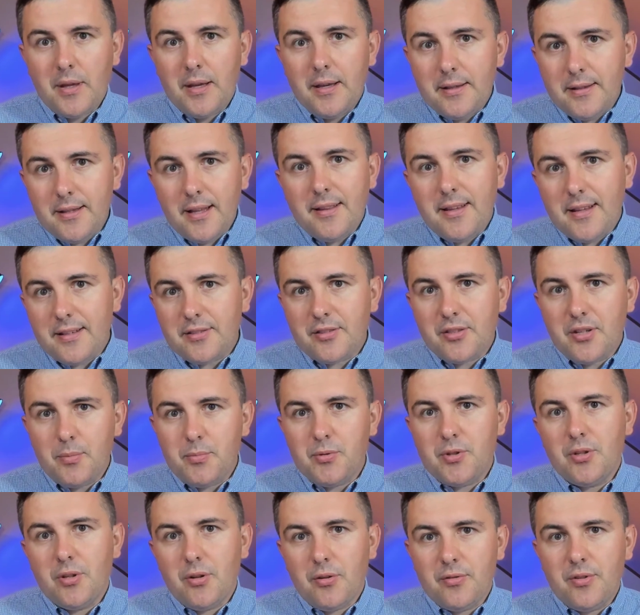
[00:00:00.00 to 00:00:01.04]
In the
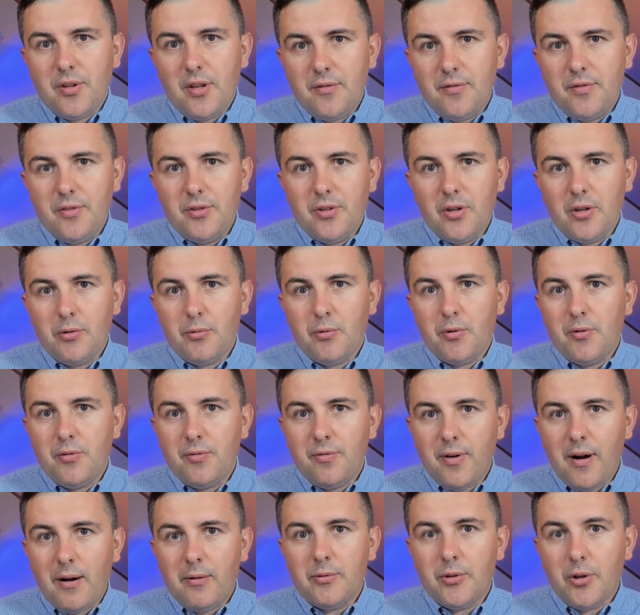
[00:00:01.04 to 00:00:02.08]
description of the video you will
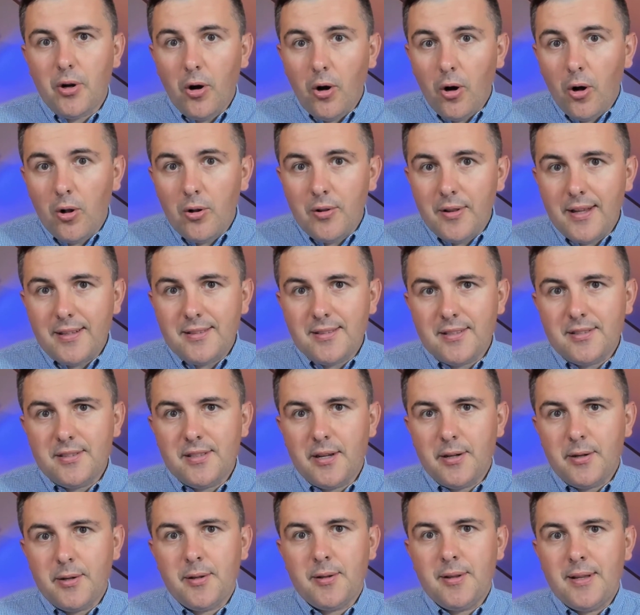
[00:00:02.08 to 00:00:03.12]
find all
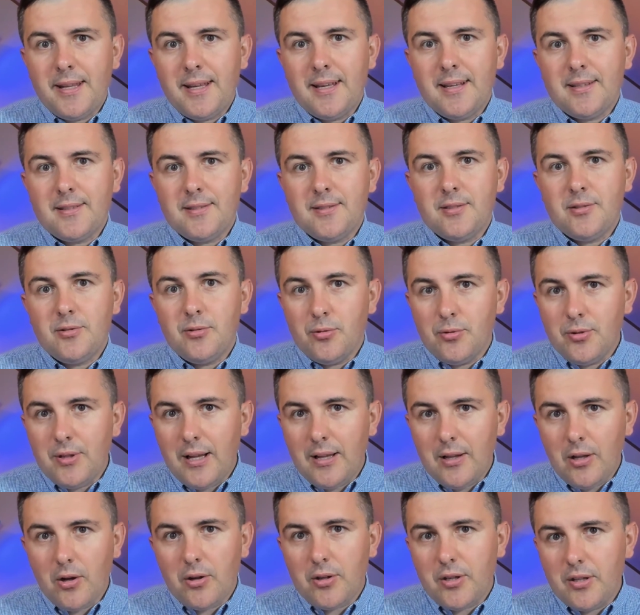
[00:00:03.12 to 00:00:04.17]
necessary links to the
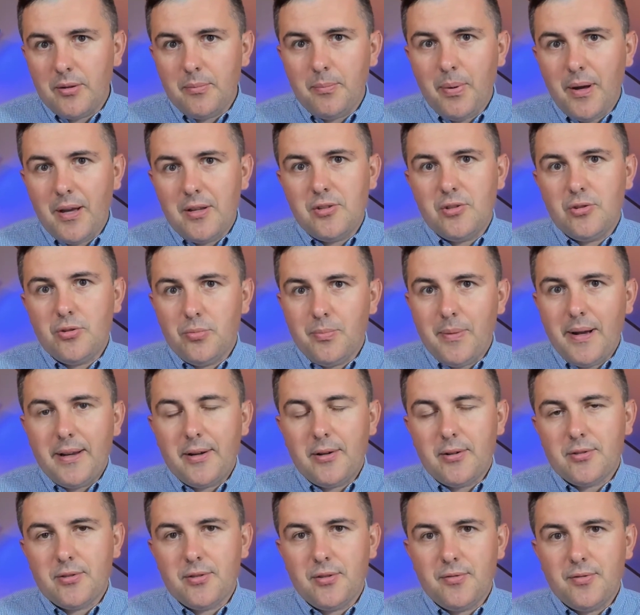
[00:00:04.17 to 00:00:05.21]
login page to
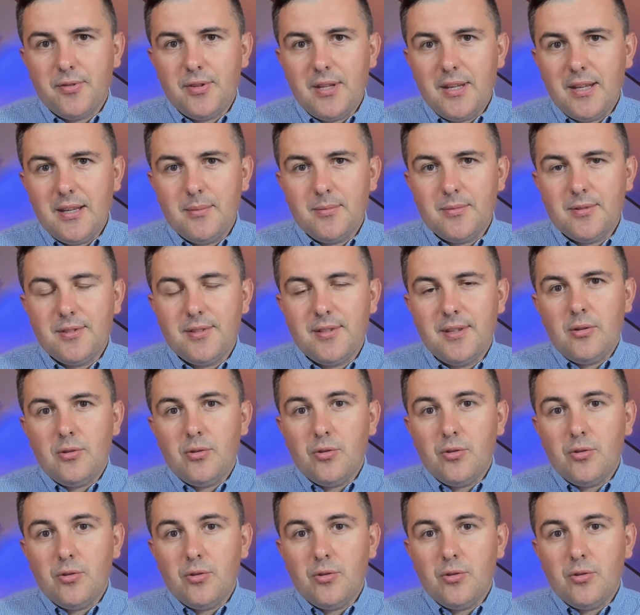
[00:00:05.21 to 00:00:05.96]
Microsoft Teams,